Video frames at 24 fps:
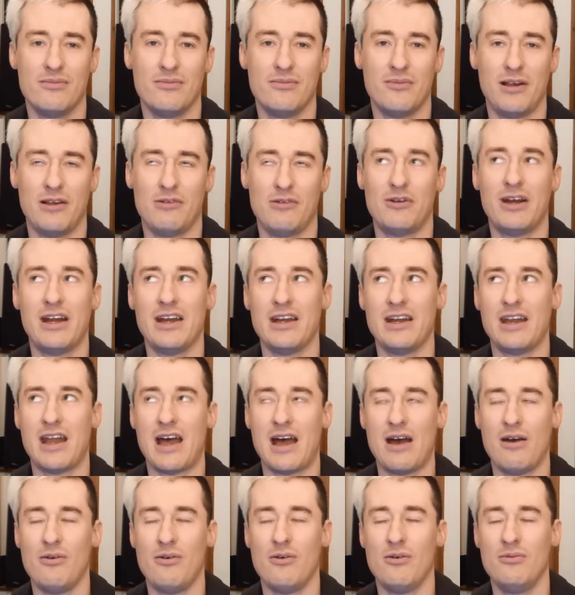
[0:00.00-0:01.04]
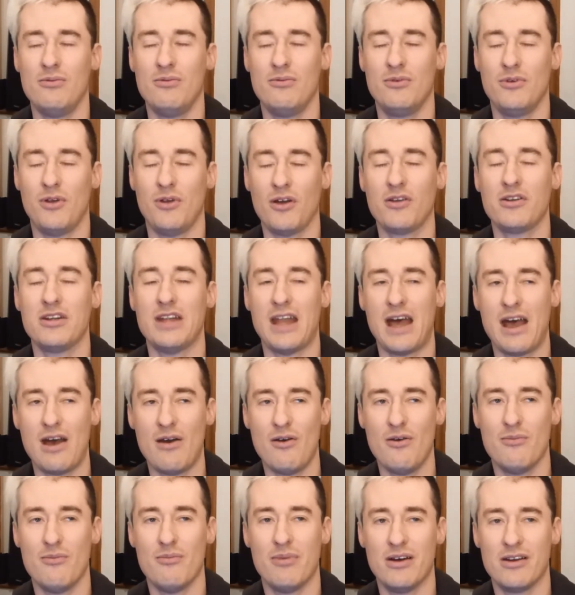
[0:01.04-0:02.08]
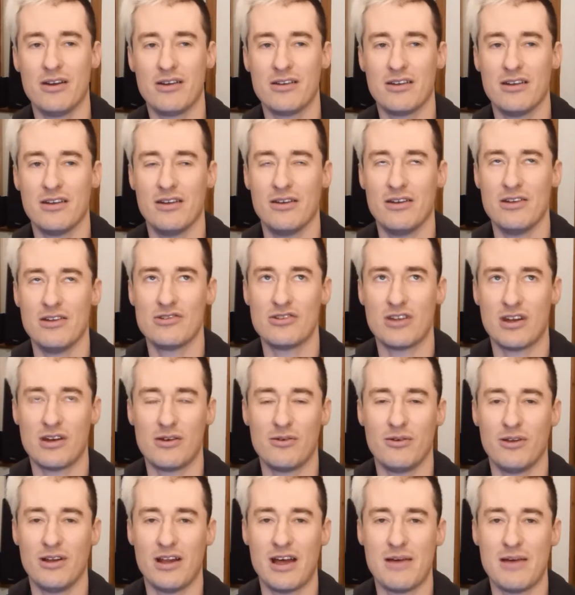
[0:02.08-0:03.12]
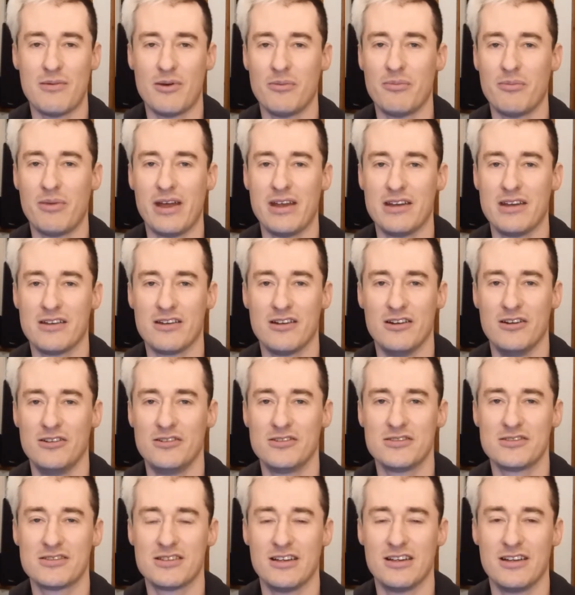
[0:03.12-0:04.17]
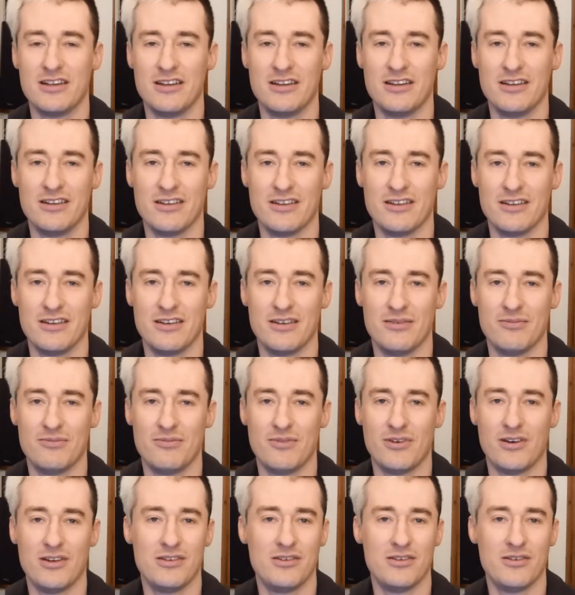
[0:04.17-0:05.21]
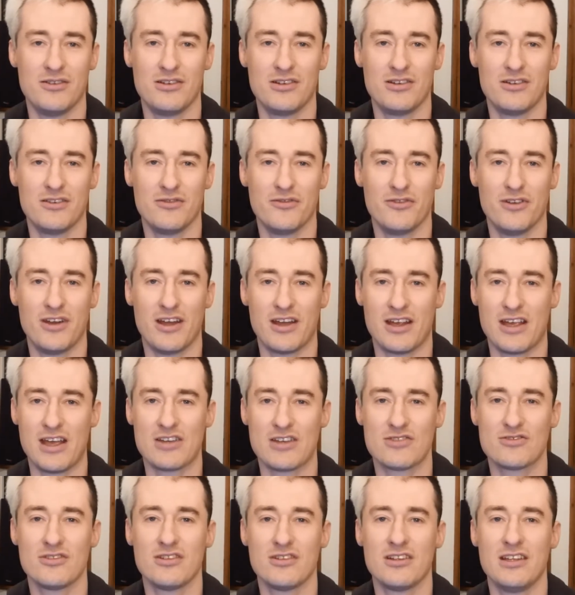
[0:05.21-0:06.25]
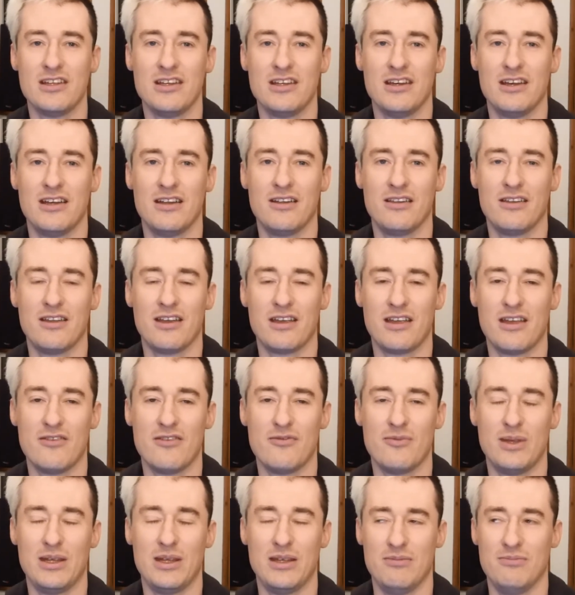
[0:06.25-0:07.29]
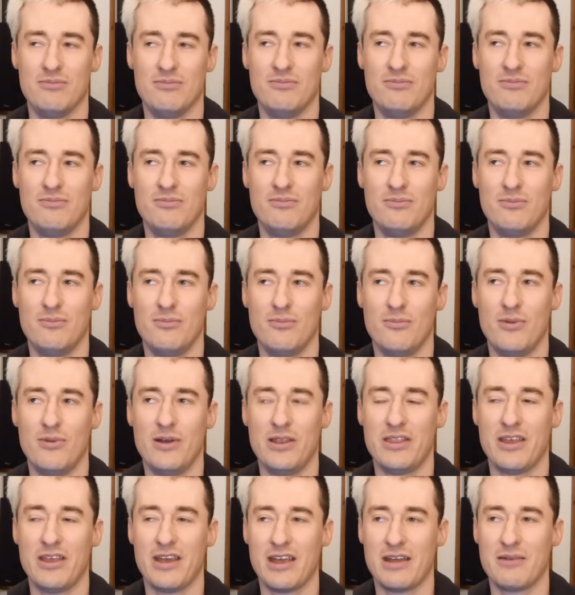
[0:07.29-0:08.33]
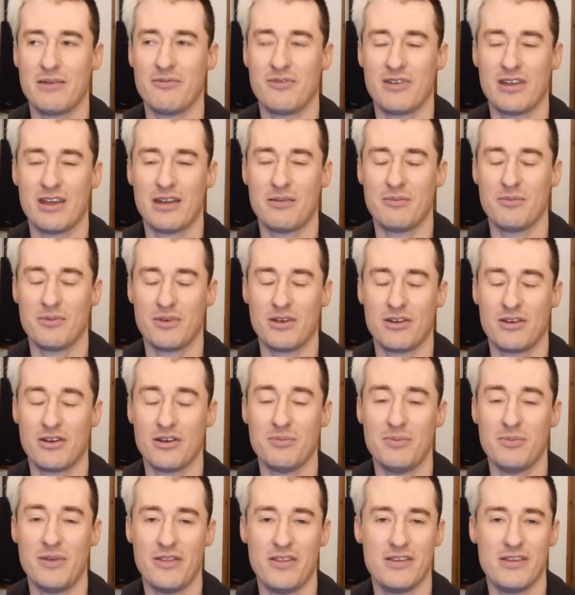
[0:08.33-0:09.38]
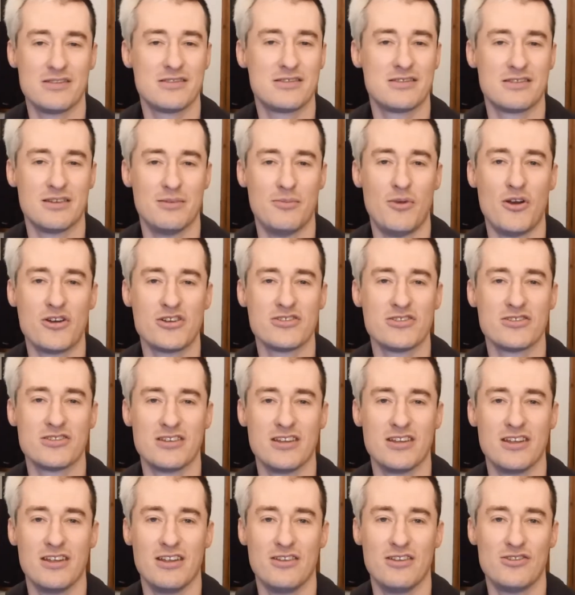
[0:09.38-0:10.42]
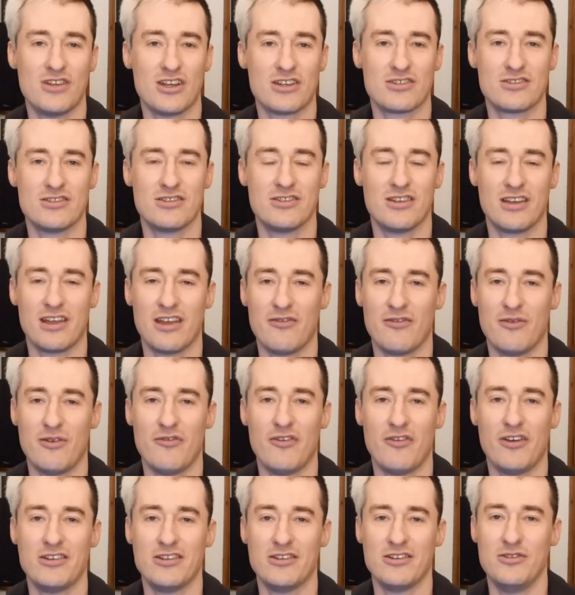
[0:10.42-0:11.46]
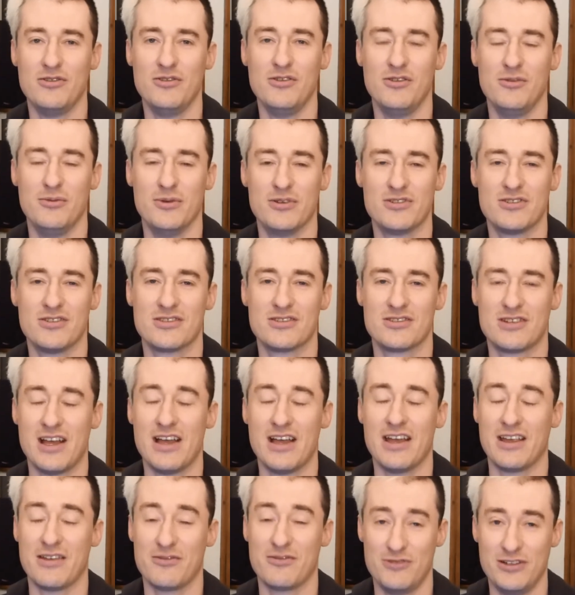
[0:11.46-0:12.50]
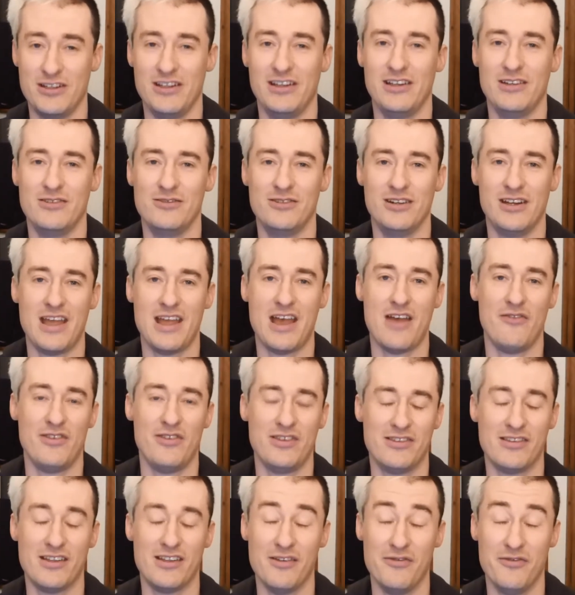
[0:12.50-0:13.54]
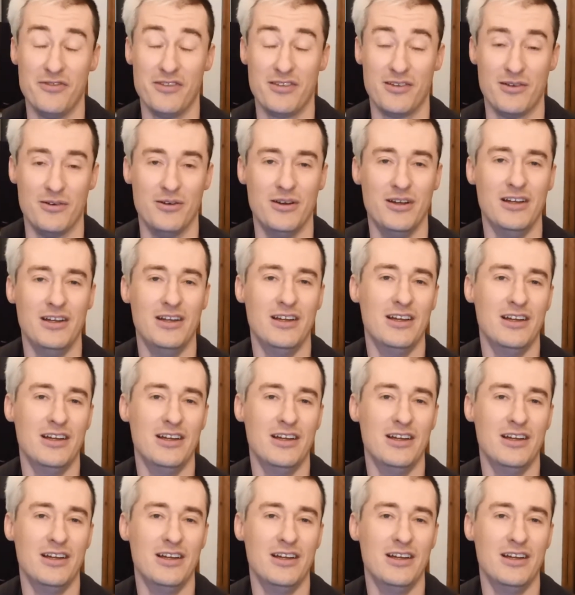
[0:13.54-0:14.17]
well, right now, not now, but in general, I'm on painkillers and on diclofenac, actually. And they gave me, when they got me this emergency injection, they gave me fentanyl, which is like really, really heavy stuff. So,